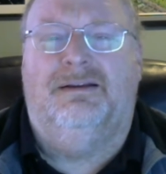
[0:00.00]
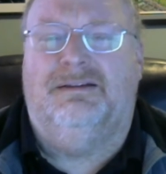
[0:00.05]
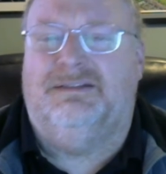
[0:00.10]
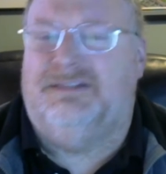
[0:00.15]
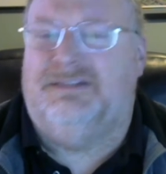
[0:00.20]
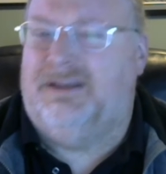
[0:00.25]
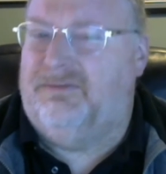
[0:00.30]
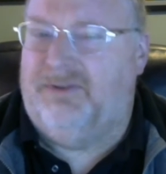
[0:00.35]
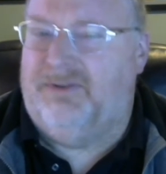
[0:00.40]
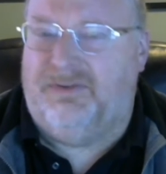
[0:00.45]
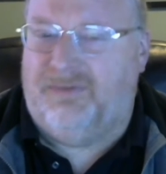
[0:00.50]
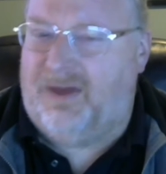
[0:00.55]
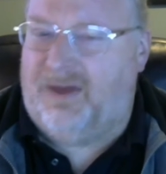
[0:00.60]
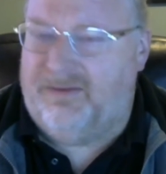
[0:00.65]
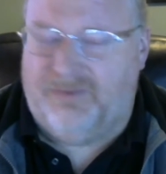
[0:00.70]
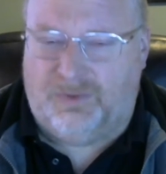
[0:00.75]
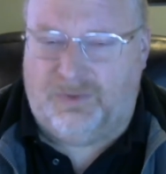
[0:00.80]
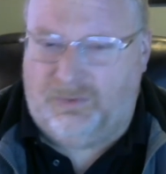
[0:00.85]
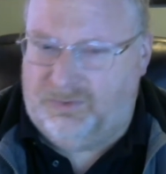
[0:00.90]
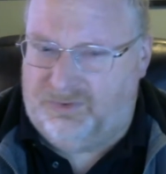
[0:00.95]

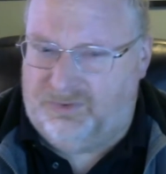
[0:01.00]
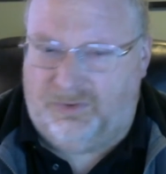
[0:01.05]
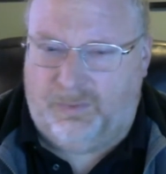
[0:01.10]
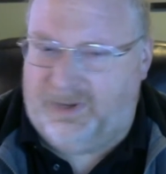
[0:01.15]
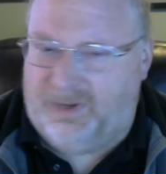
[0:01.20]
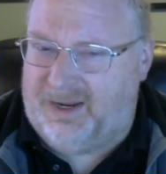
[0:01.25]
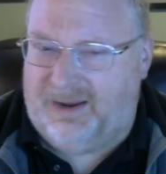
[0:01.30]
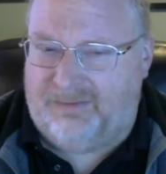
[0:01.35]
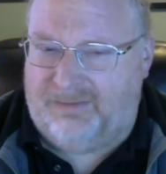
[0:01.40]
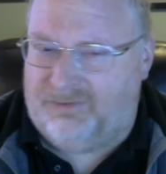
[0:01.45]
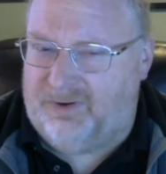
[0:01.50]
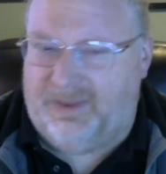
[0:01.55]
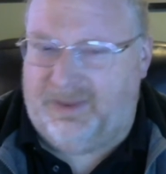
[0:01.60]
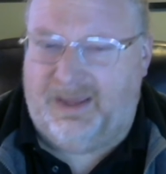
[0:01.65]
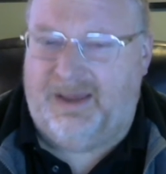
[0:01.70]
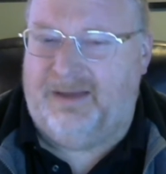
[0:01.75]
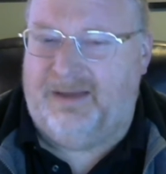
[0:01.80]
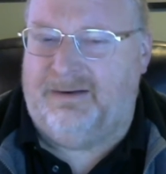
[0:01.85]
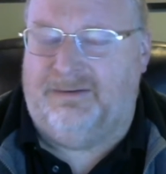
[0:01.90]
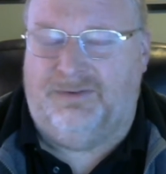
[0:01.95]
75-year-olds the week after
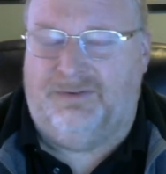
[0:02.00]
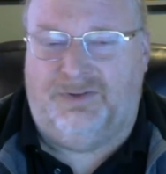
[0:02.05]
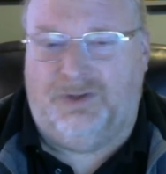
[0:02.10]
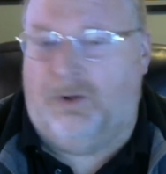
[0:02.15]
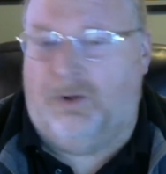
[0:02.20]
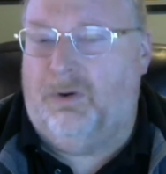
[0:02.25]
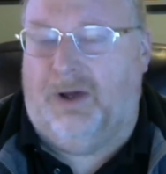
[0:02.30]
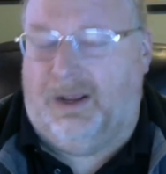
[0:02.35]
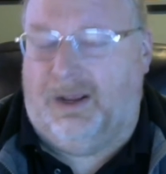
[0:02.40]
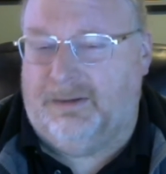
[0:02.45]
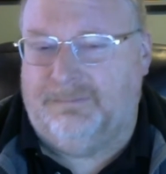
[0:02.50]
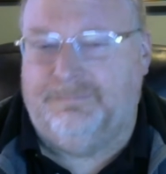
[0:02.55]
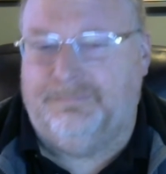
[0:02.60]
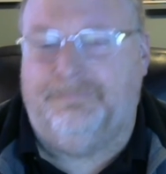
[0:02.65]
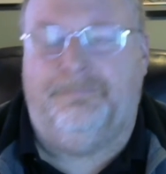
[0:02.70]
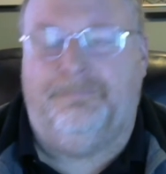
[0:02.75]
that and so on.